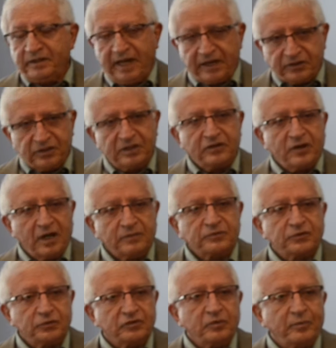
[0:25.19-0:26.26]
That really comes
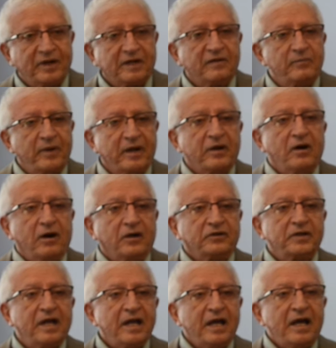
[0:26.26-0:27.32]
to the bottom of my heart.